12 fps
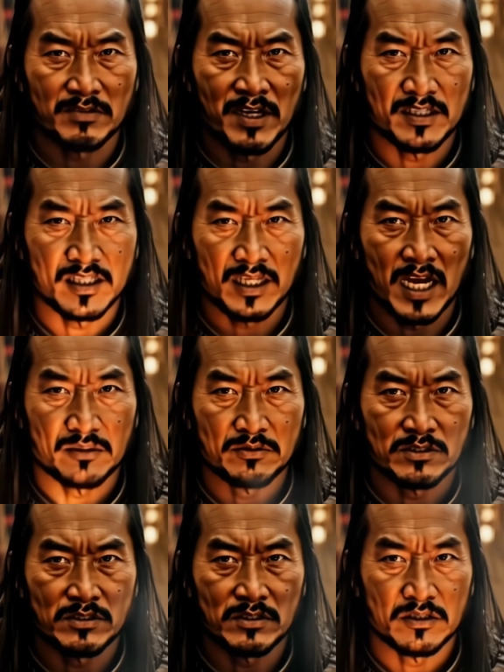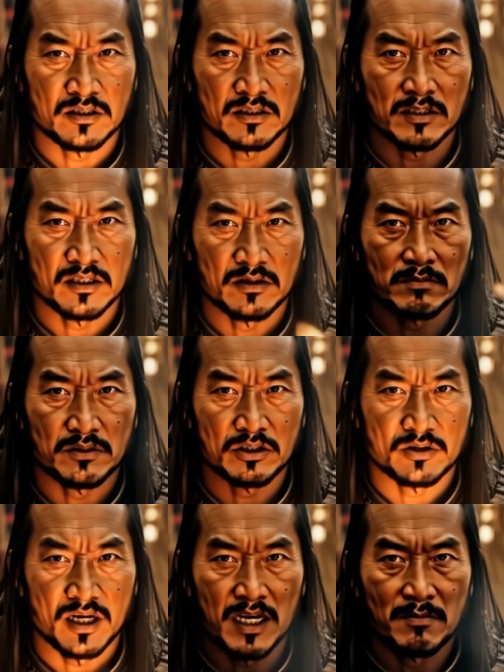finally captured,
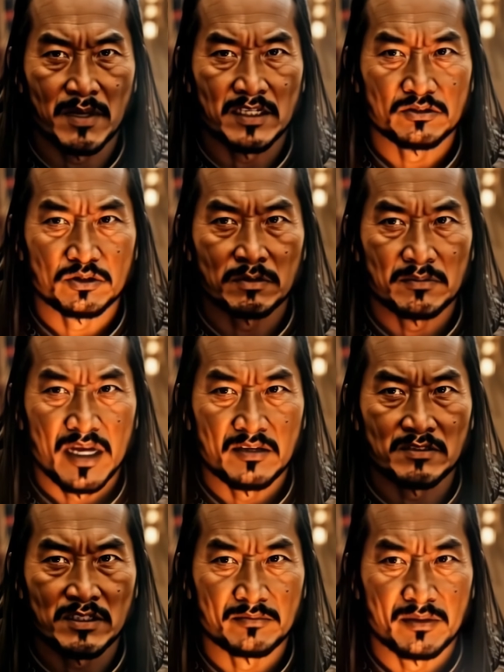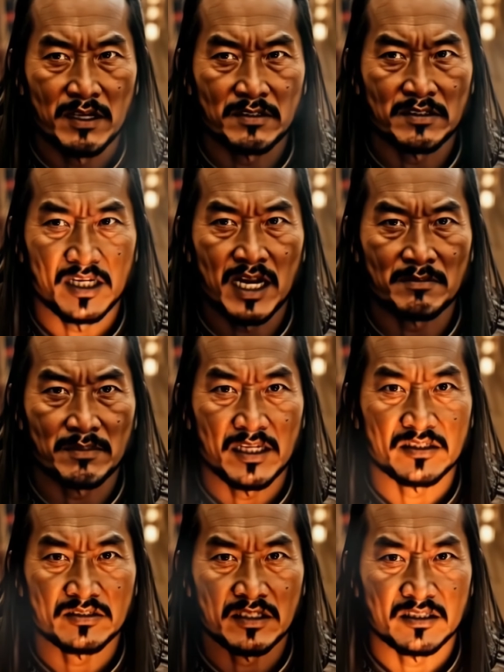betrayed by his own men for the bounty I had
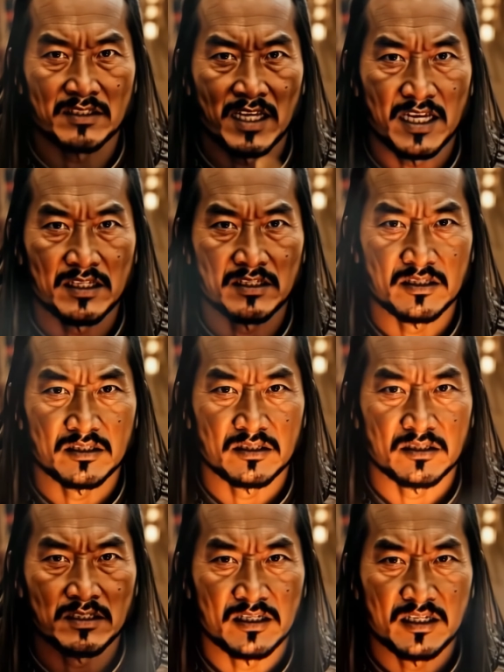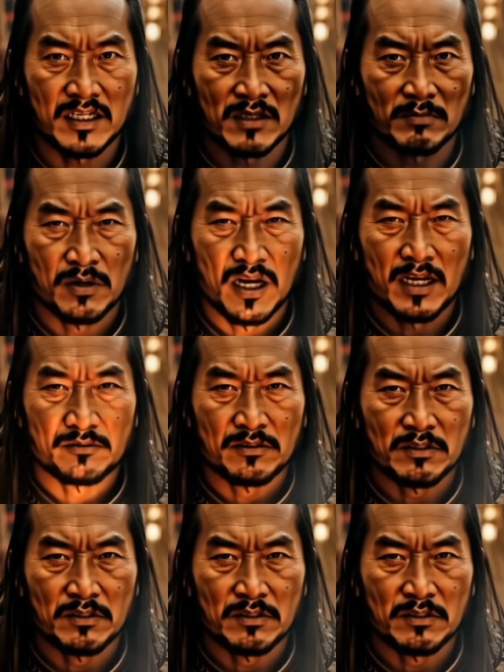placed on his head, they brought him